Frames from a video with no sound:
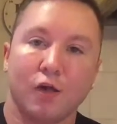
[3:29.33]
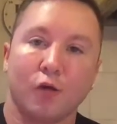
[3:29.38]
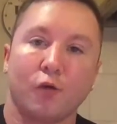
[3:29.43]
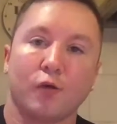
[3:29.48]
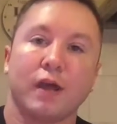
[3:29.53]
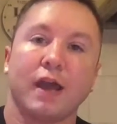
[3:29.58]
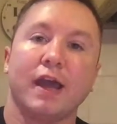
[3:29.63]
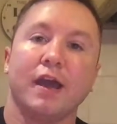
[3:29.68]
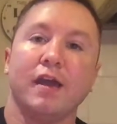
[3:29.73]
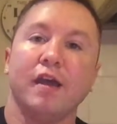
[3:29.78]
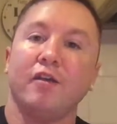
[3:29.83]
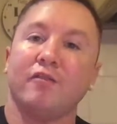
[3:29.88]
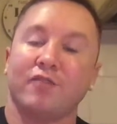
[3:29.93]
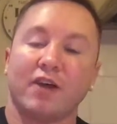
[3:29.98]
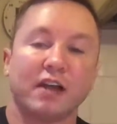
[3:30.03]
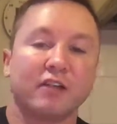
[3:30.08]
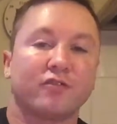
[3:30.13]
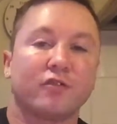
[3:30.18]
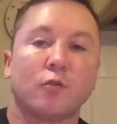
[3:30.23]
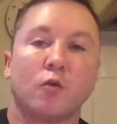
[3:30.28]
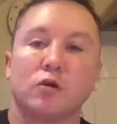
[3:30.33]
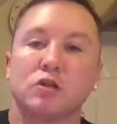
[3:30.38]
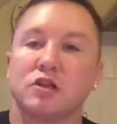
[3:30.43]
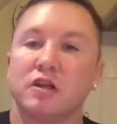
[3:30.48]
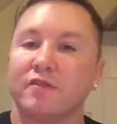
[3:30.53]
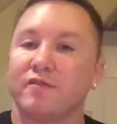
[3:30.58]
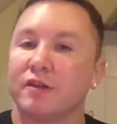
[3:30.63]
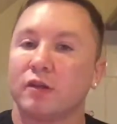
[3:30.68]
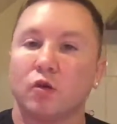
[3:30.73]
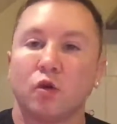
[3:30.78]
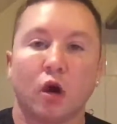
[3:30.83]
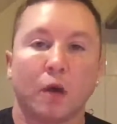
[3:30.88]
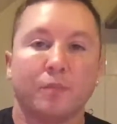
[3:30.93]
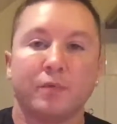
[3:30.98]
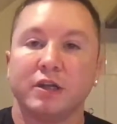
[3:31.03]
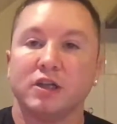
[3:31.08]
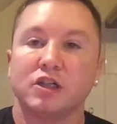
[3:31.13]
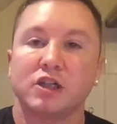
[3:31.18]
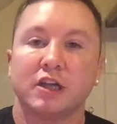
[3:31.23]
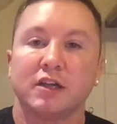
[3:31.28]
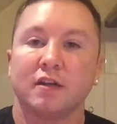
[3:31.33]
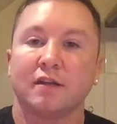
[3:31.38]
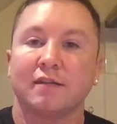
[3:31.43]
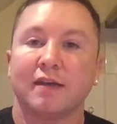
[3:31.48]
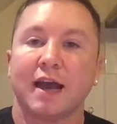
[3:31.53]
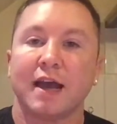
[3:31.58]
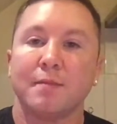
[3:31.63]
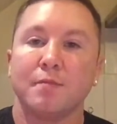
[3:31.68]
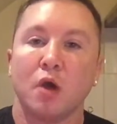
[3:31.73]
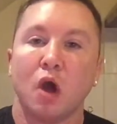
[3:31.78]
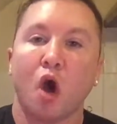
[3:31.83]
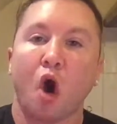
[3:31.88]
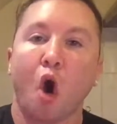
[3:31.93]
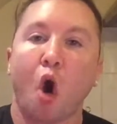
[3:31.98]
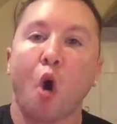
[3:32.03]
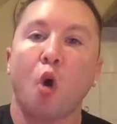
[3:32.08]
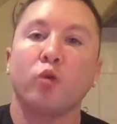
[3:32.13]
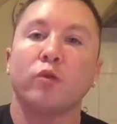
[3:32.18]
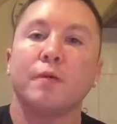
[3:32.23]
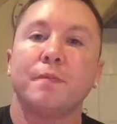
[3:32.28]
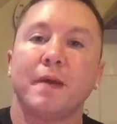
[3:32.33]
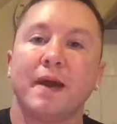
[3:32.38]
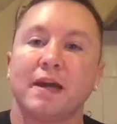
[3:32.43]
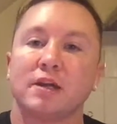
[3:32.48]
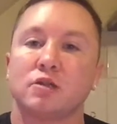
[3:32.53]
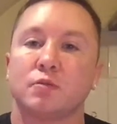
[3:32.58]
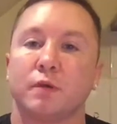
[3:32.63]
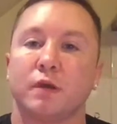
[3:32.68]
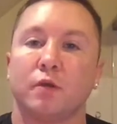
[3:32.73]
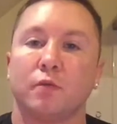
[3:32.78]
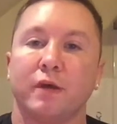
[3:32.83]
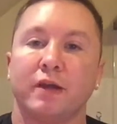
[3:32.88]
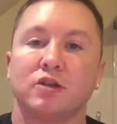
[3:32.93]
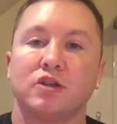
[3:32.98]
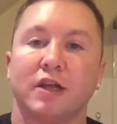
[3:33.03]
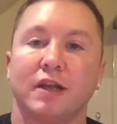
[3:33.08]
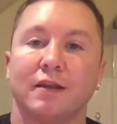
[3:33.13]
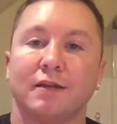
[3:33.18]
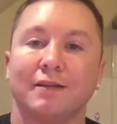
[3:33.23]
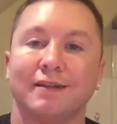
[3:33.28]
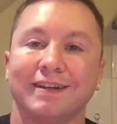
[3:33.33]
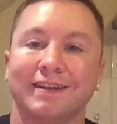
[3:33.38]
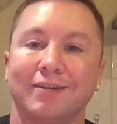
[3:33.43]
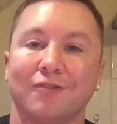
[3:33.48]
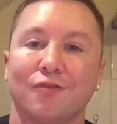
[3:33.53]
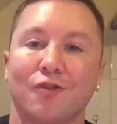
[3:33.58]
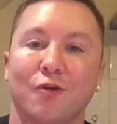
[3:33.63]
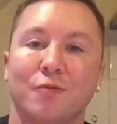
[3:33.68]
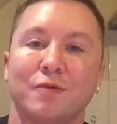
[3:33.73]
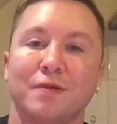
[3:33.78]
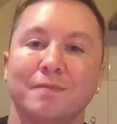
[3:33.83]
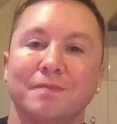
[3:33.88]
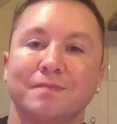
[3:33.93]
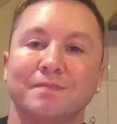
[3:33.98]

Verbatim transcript: Okay, thanks for watching the video. I appreciate your time. All the best with your weight training, Rob.